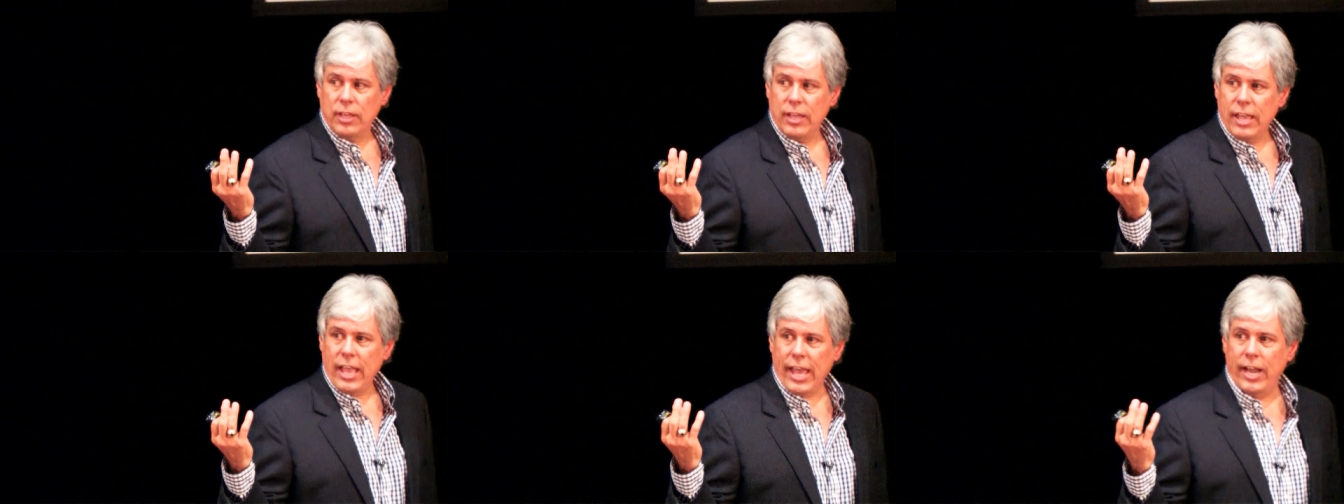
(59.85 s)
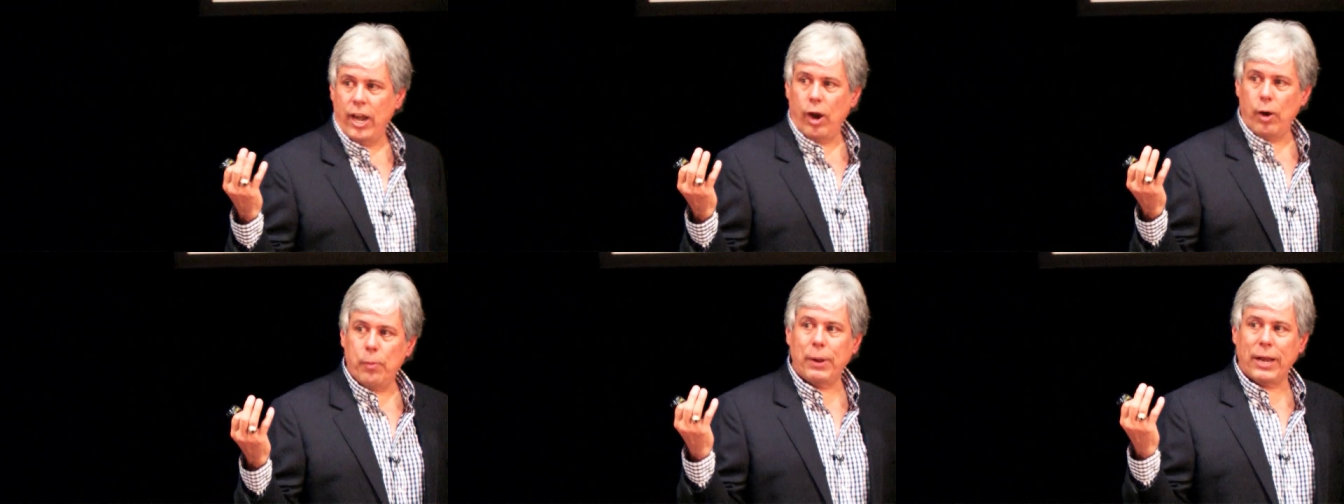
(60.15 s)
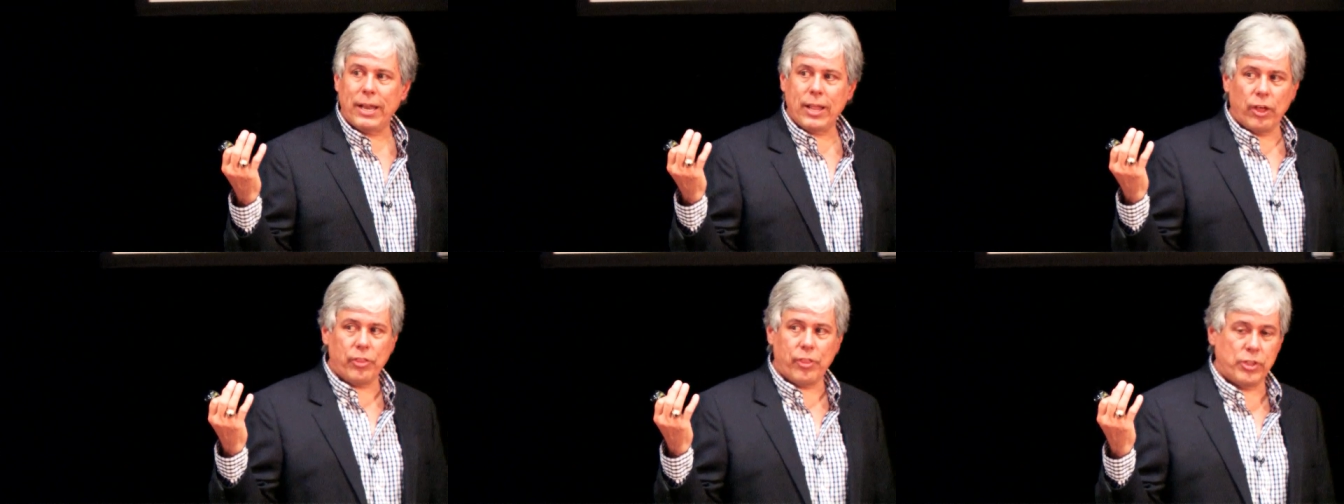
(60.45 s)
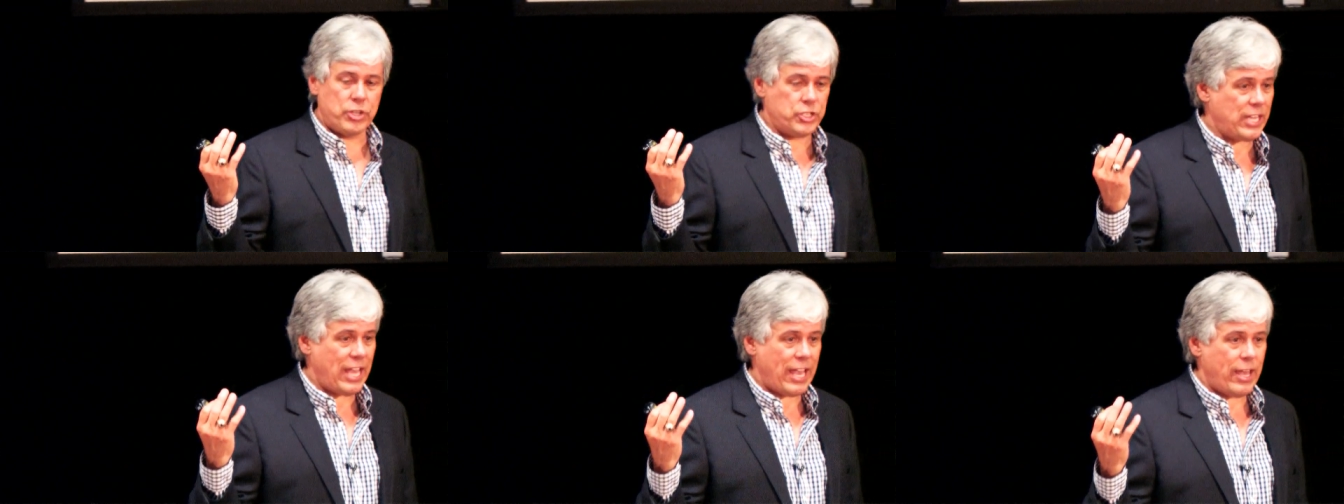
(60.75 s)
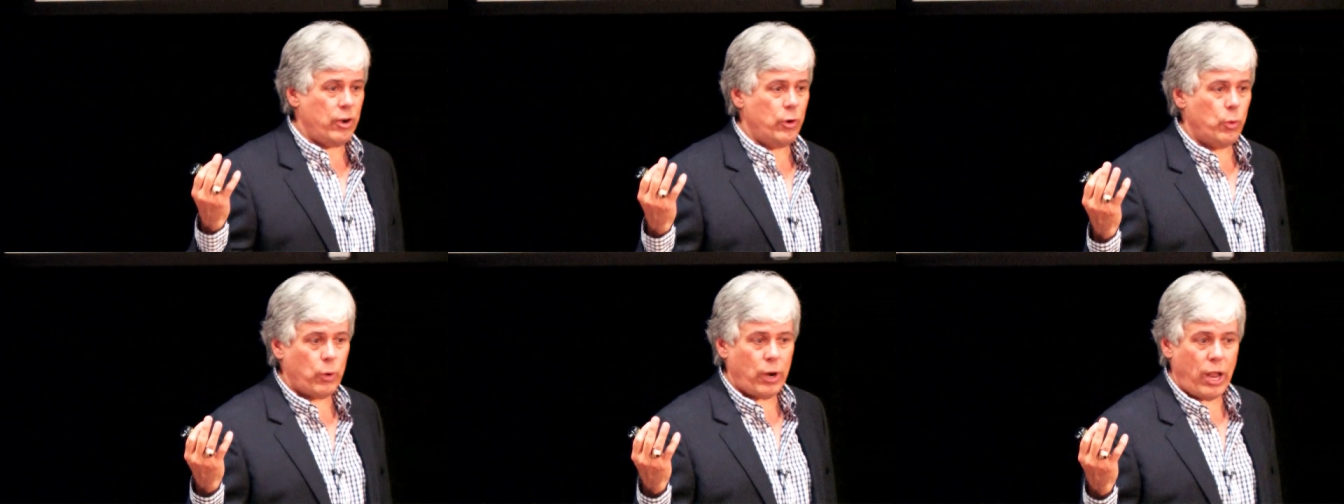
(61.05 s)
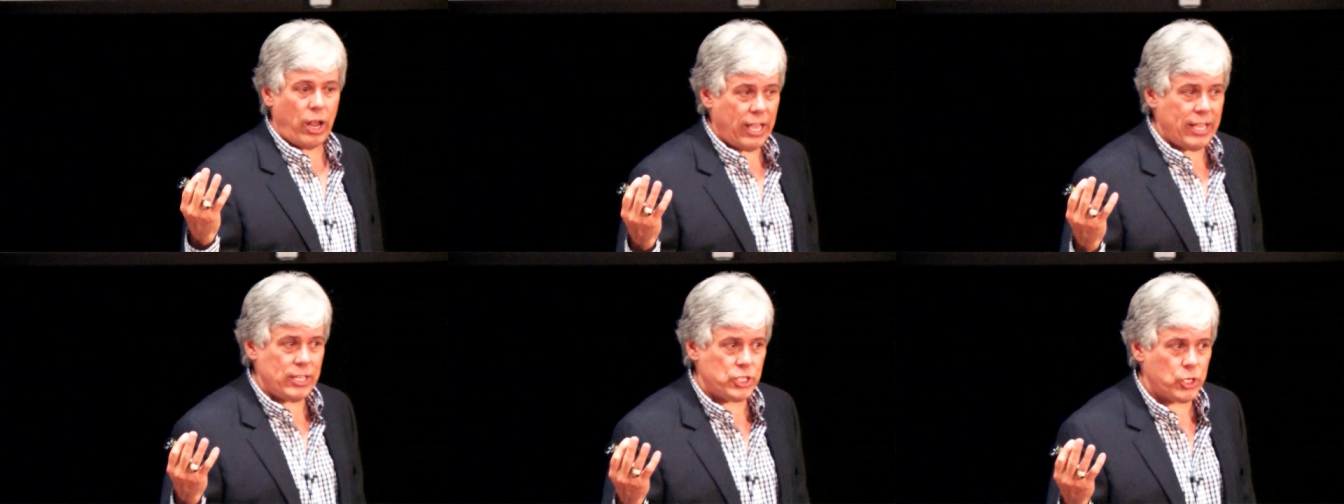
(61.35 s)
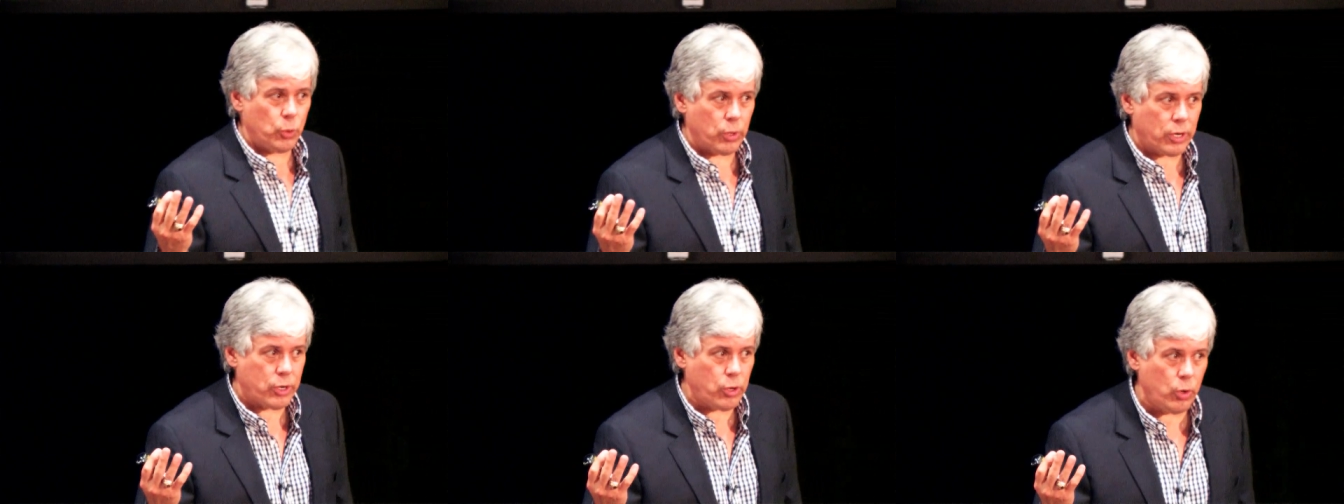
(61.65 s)
And everybody, the standard
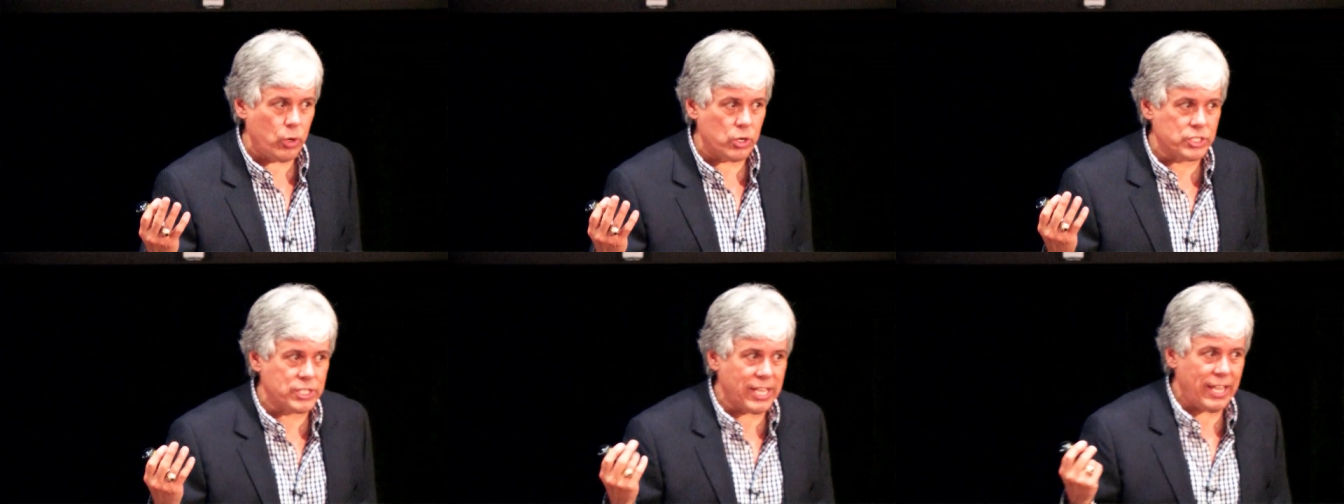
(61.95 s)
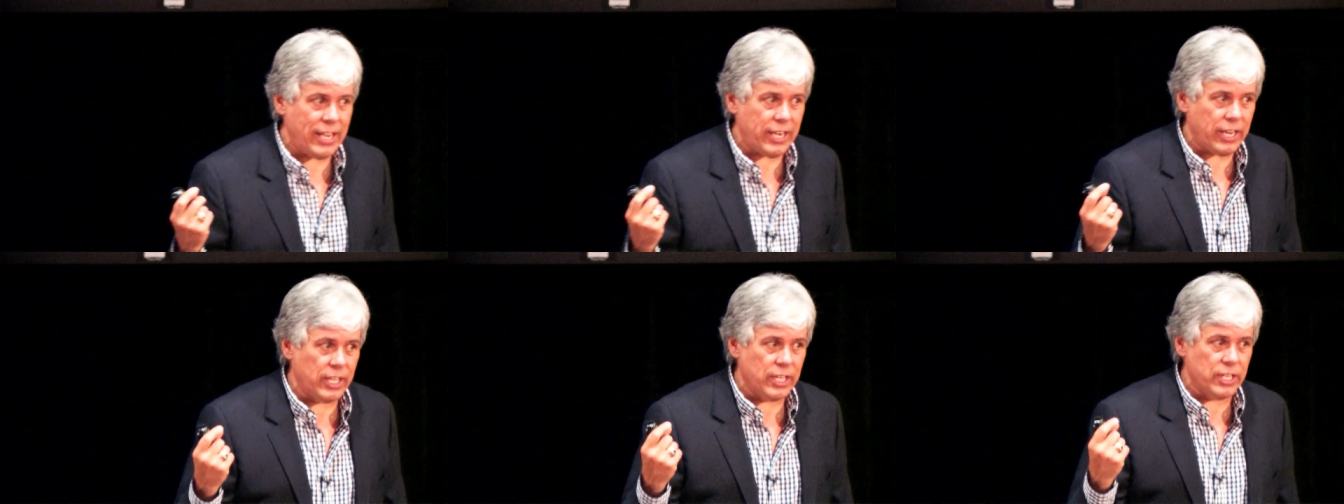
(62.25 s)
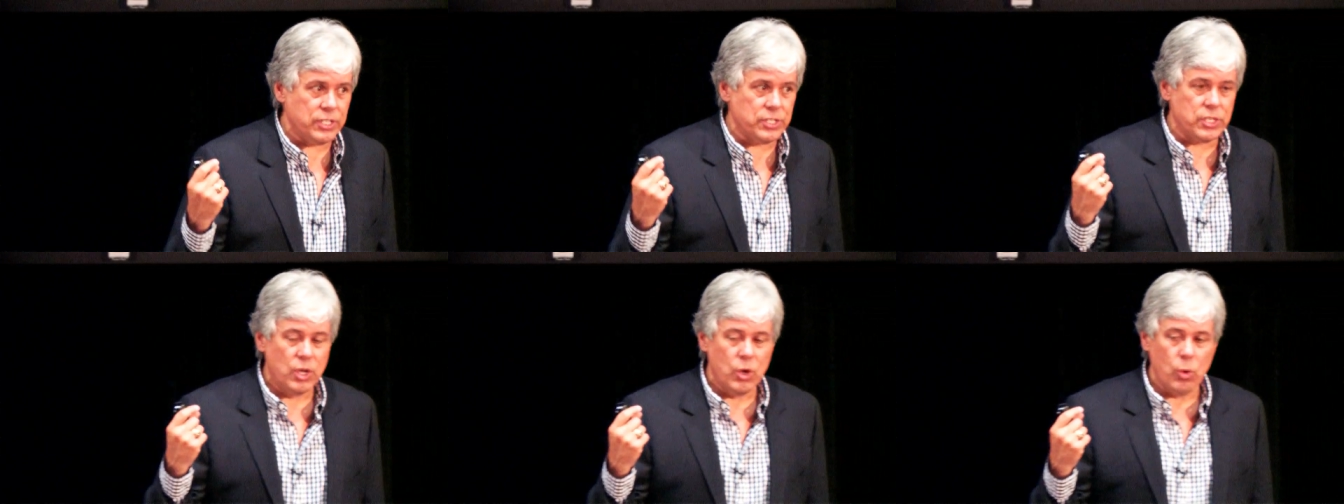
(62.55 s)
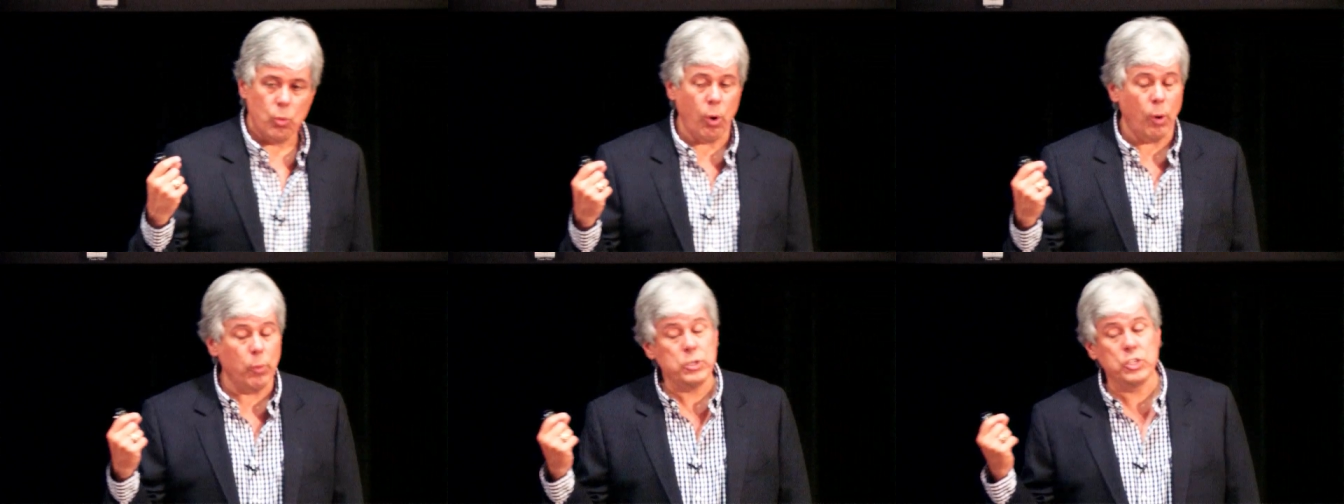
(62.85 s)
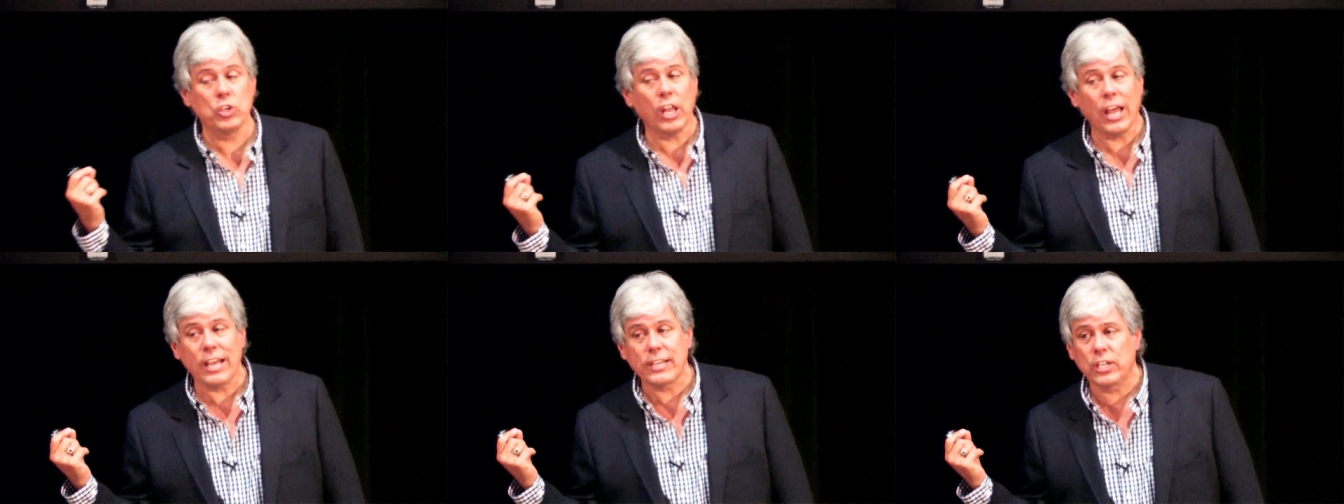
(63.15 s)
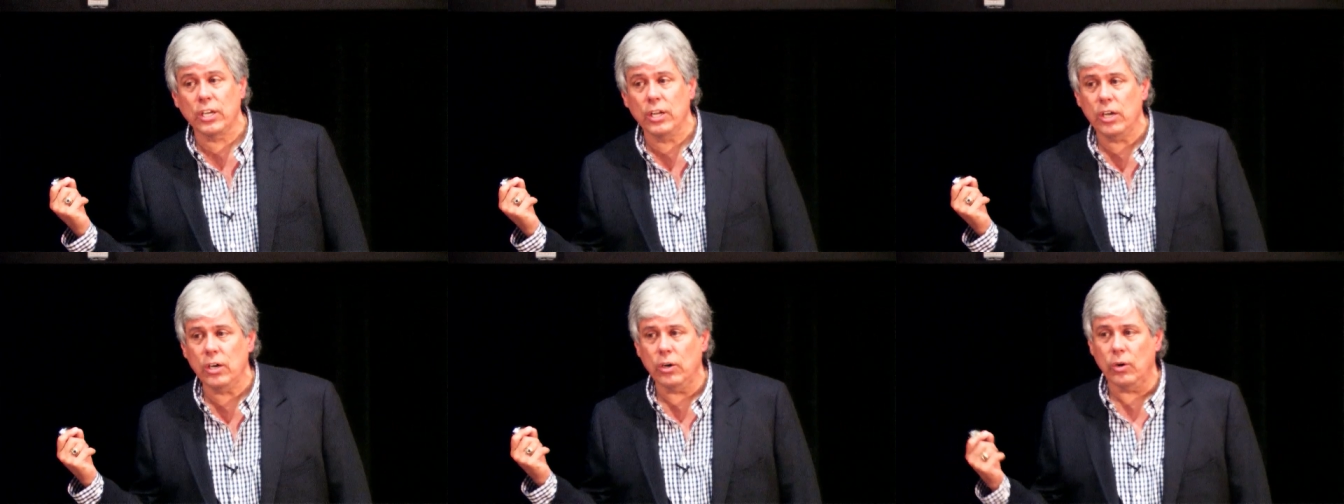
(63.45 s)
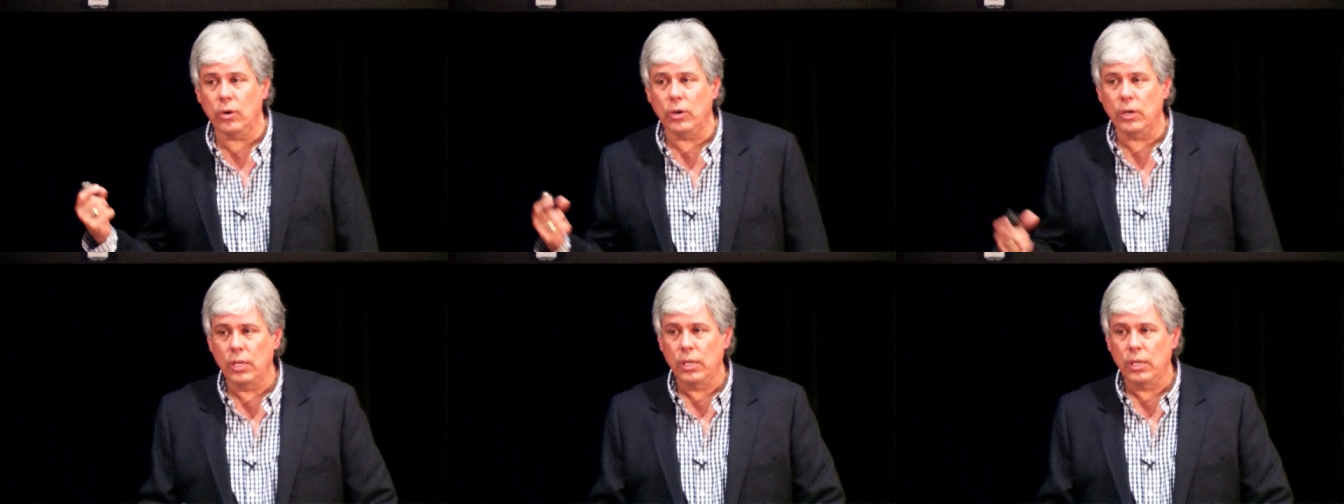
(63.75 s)
answer recruiters get is, what would you like to know?